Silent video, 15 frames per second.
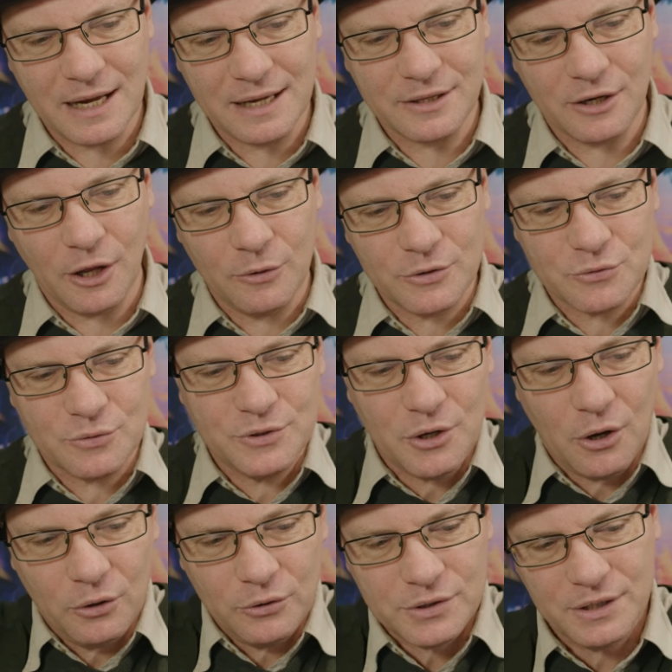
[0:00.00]
take the lowest
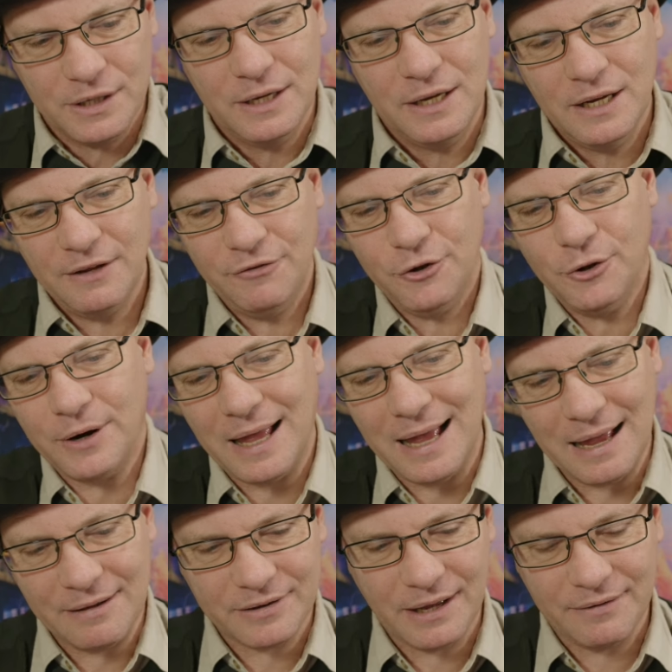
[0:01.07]
result if you've got
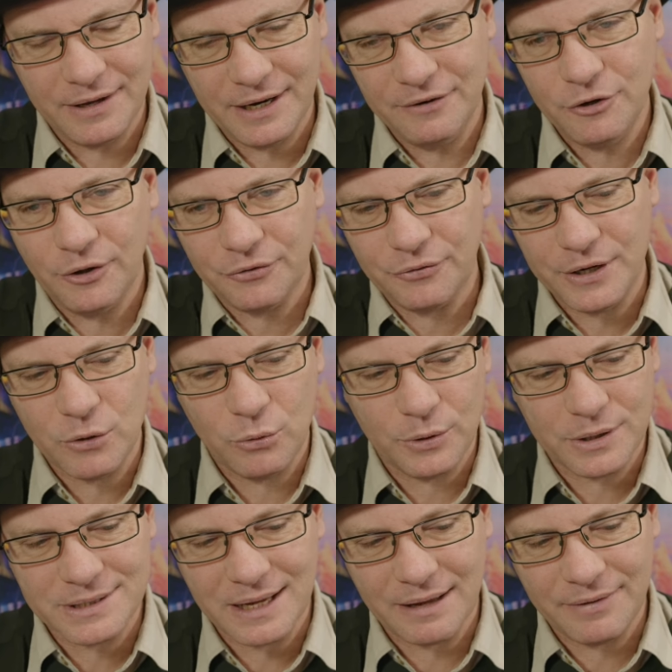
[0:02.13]
half cover, and you've got three
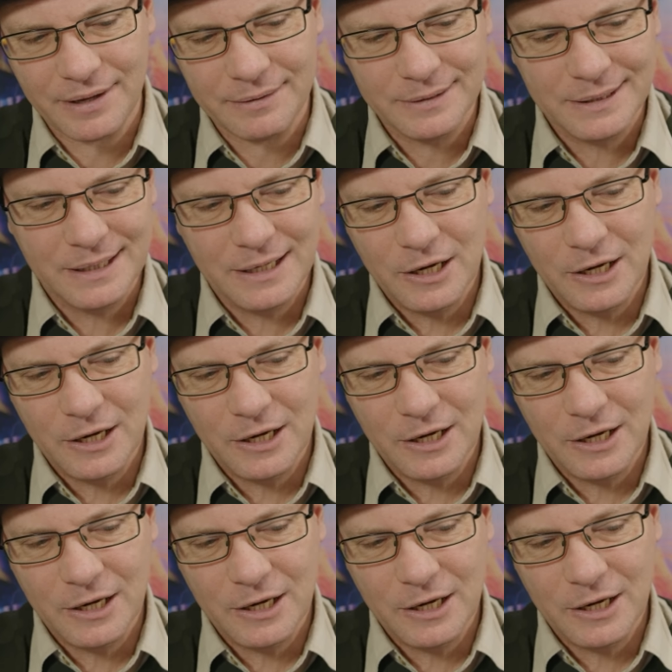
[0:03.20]
quarters cover